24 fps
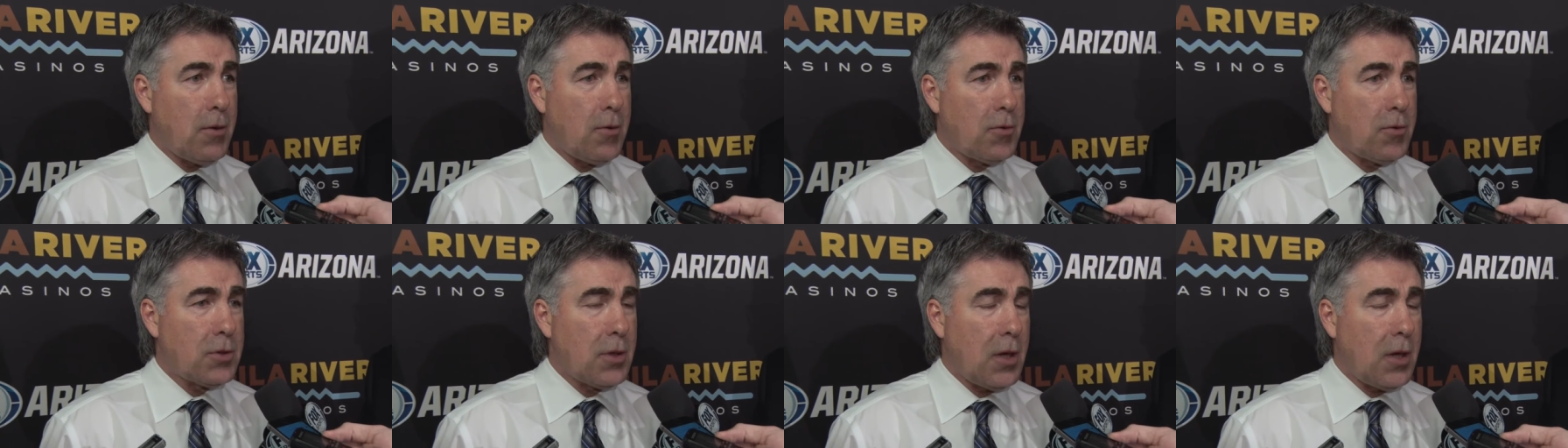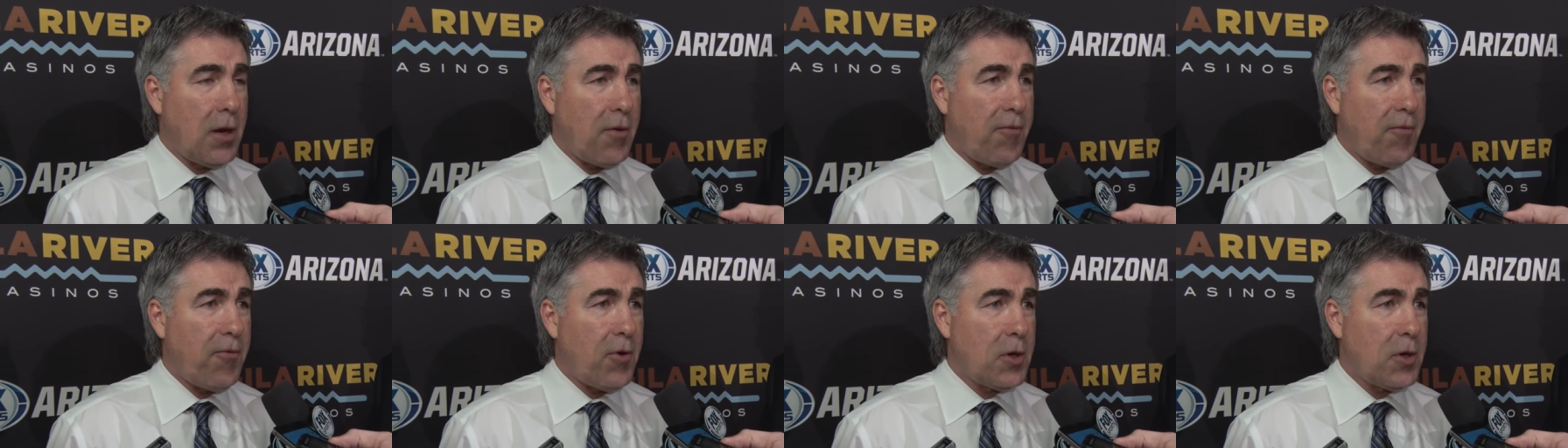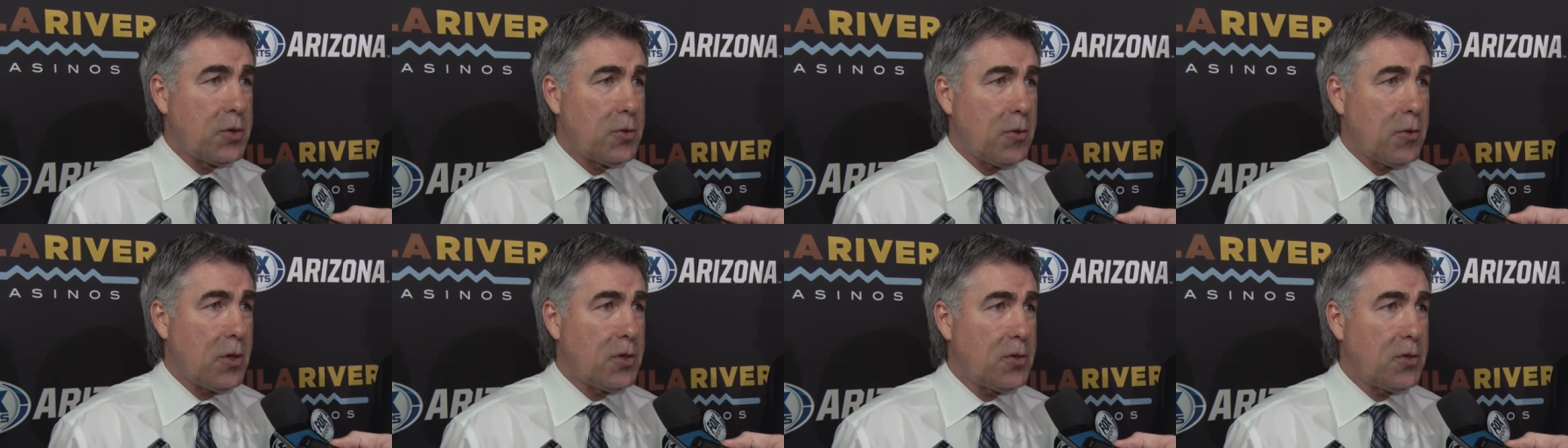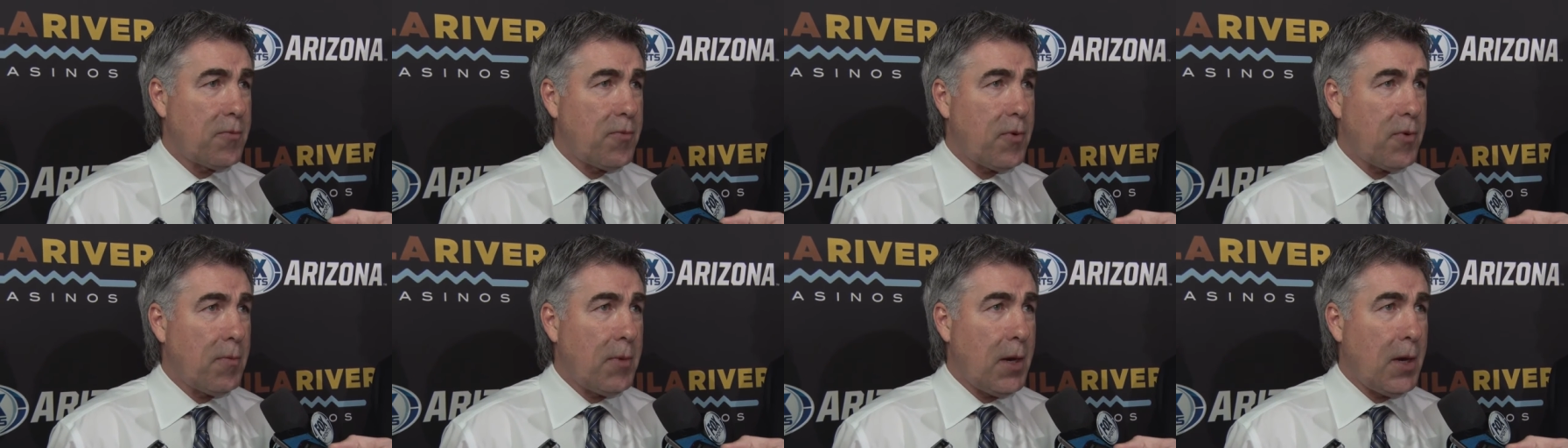There was a lot of
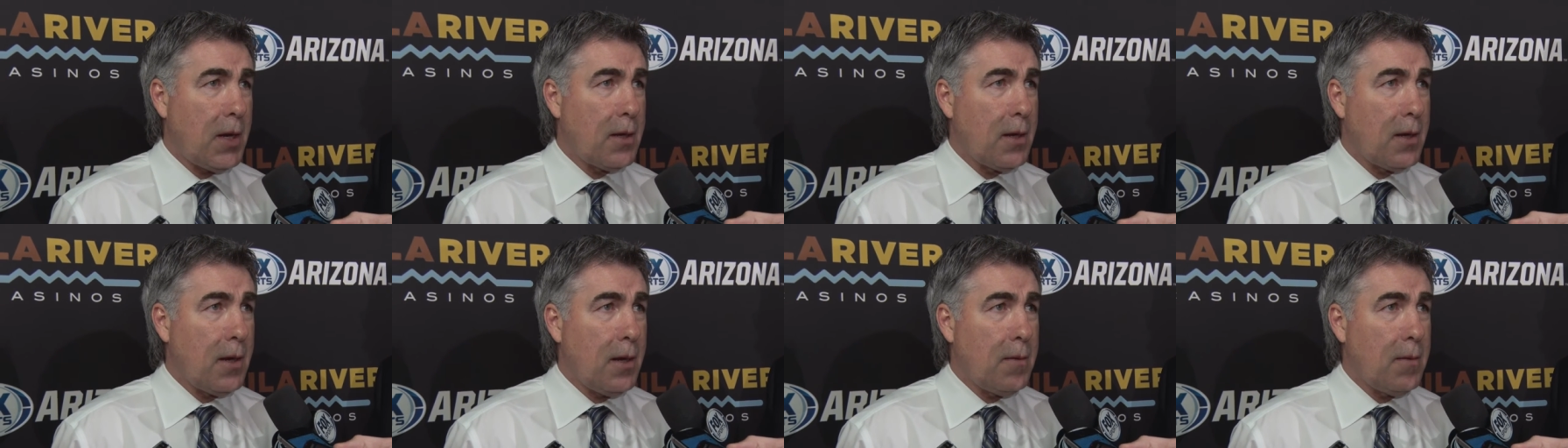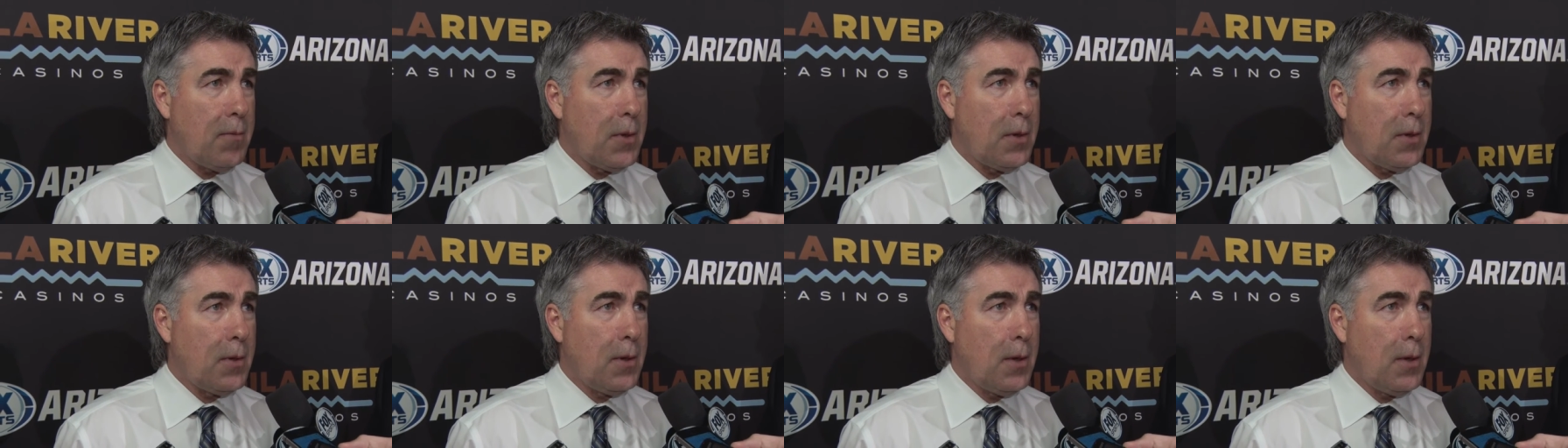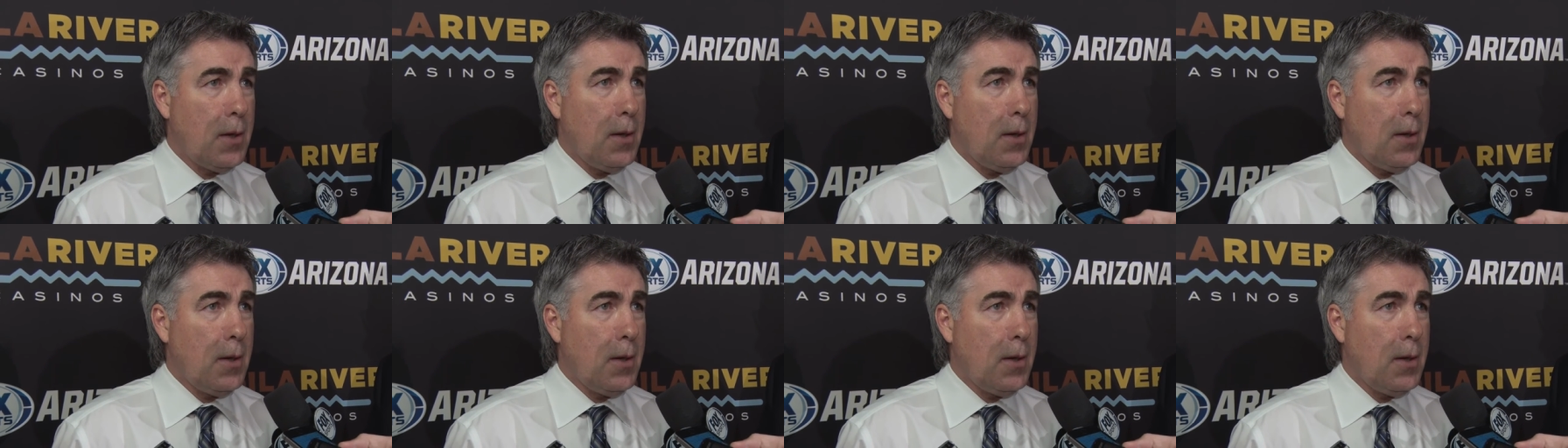frustration from that game, and